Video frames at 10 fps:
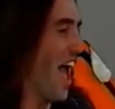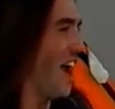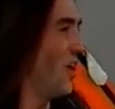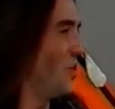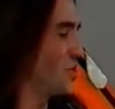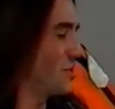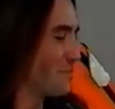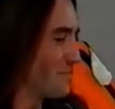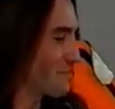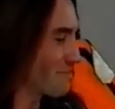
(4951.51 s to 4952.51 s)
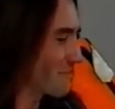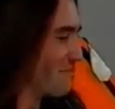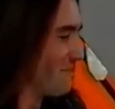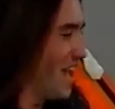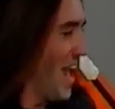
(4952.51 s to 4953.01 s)
and whose
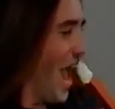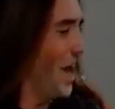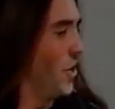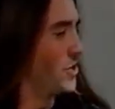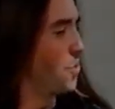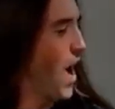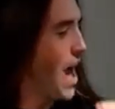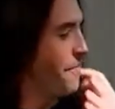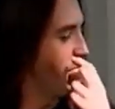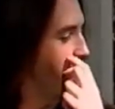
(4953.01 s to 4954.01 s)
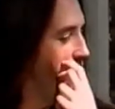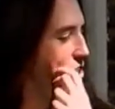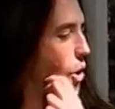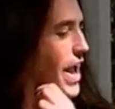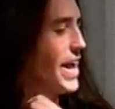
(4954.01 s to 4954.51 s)
and whose wife is an
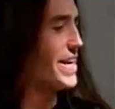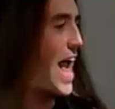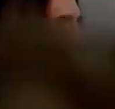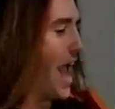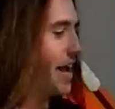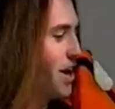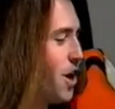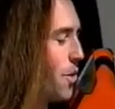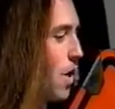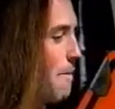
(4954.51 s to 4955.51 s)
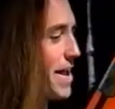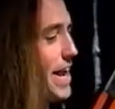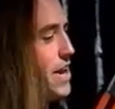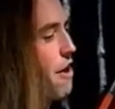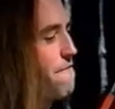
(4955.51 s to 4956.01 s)
annoying nag, rubbing
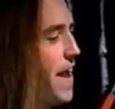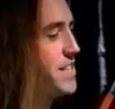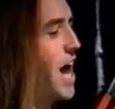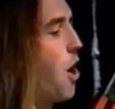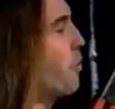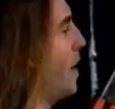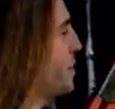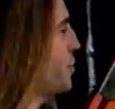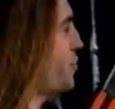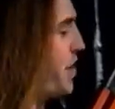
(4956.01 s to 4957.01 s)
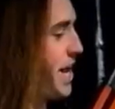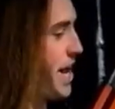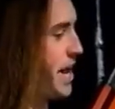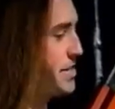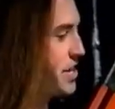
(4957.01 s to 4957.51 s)
it in our face how rich she
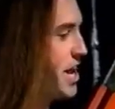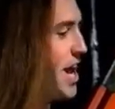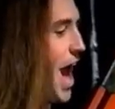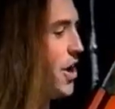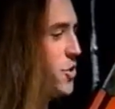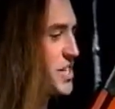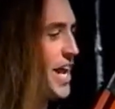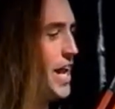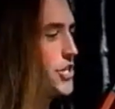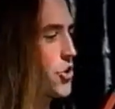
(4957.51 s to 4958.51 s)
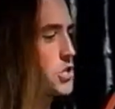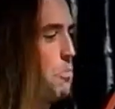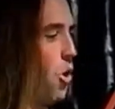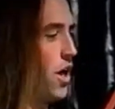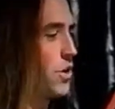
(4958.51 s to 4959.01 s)
is, and whose kids are
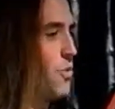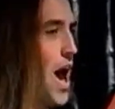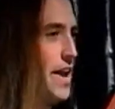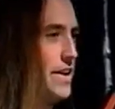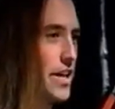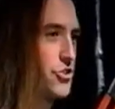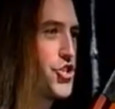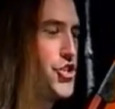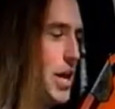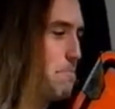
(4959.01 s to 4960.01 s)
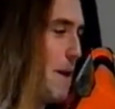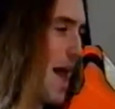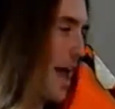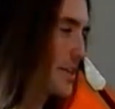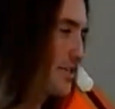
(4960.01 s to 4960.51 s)
spoiled, rotten little
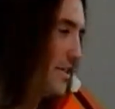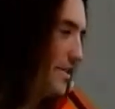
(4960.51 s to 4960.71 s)
shitbags.